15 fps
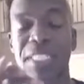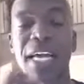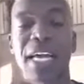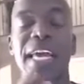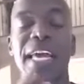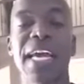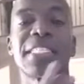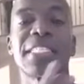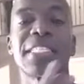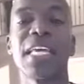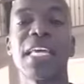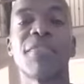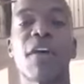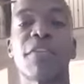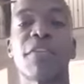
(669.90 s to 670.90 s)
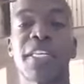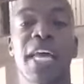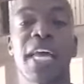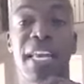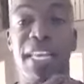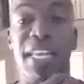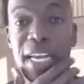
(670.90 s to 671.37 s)
can to live off the
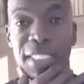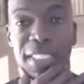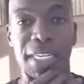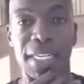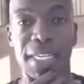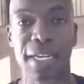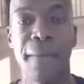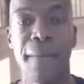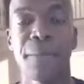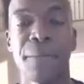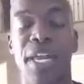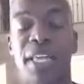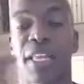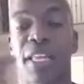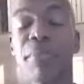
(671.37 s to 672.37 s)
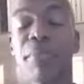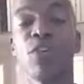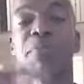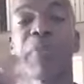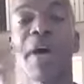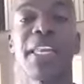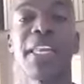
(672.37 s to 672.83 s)
919. And then I'm gonna
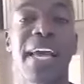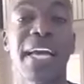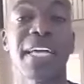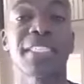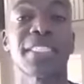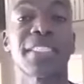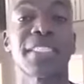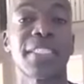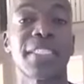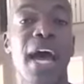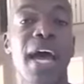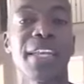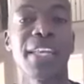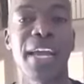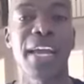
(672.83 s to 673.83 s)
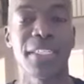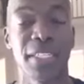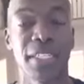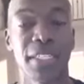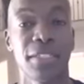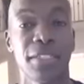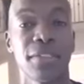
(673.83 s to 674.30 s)
use my next
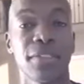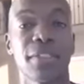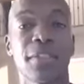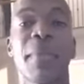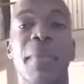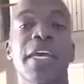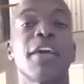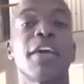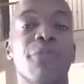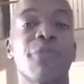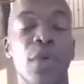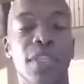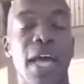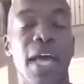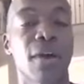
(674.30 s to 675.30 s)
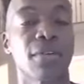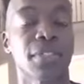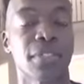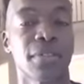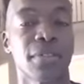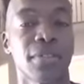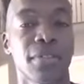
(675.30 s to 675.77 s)
919 to make it 4,000.
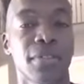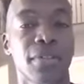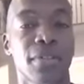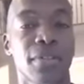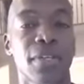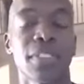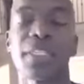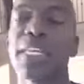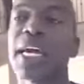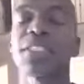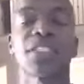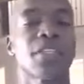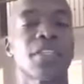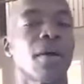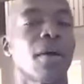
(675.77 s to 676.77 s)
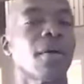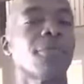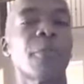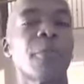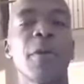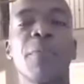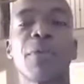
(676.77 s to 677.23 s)
See, that's tough
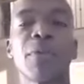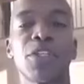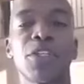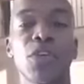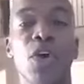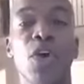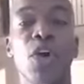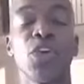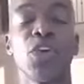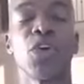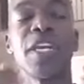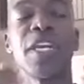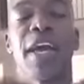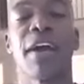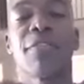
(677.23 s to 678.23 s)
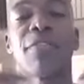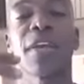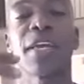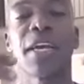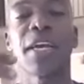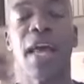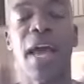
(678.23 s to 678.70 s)
for people to do. You'll never
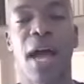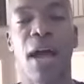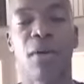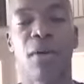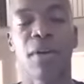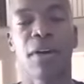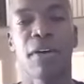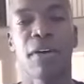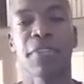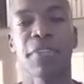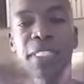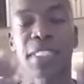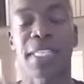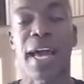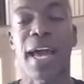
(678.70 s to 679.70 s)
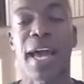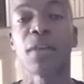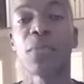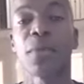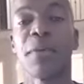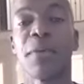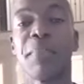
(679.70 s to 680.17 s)
get out of a
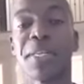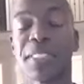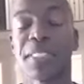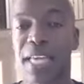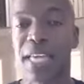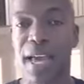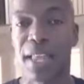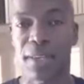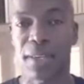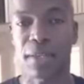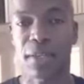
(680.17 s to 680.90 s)
salary mentality